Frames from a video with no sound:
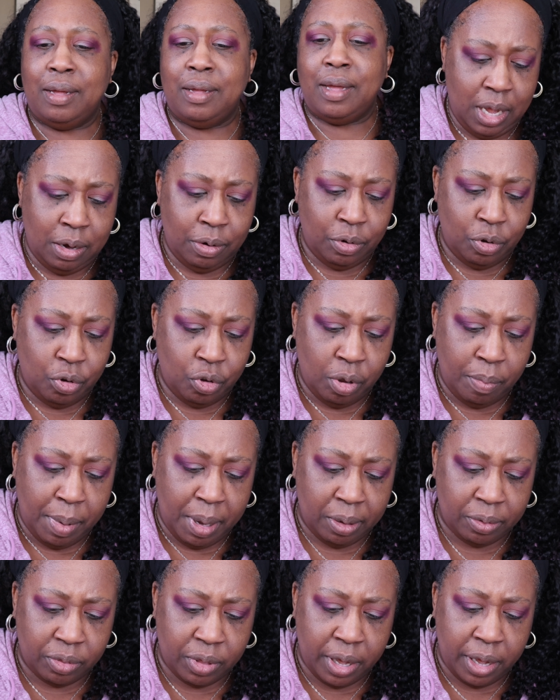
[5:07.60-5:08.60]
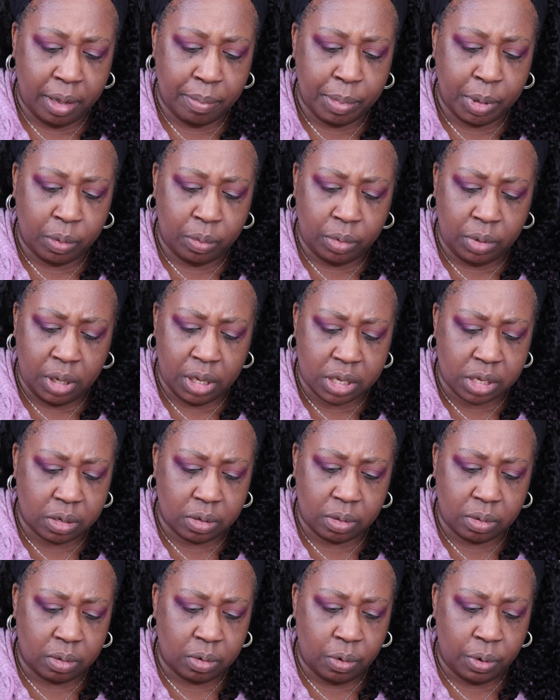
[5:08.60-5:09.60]
I don't know about that, but let's
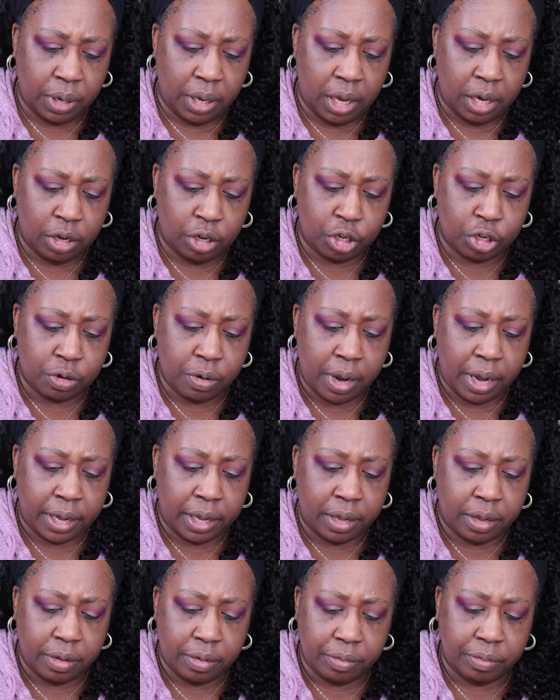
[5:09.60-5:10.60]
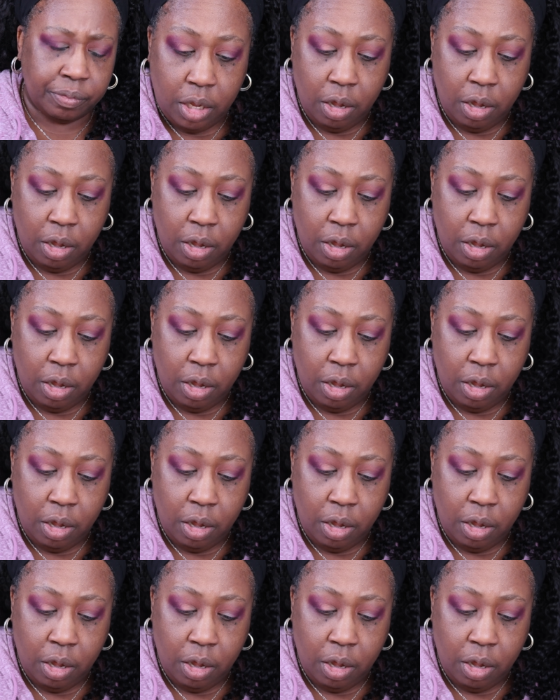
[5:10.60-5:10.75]
go ahead and try it.